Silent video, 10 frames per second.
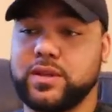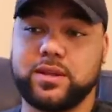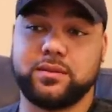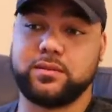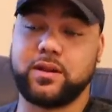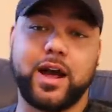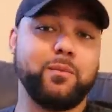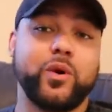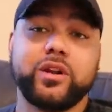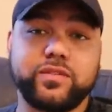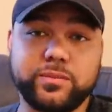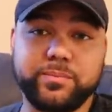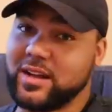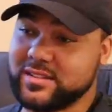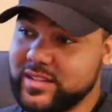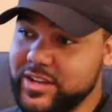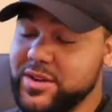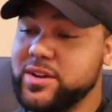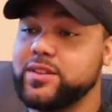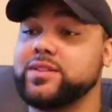and I'm one of them. I'll tell
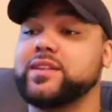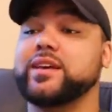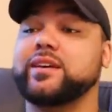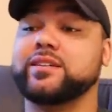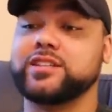you another thing.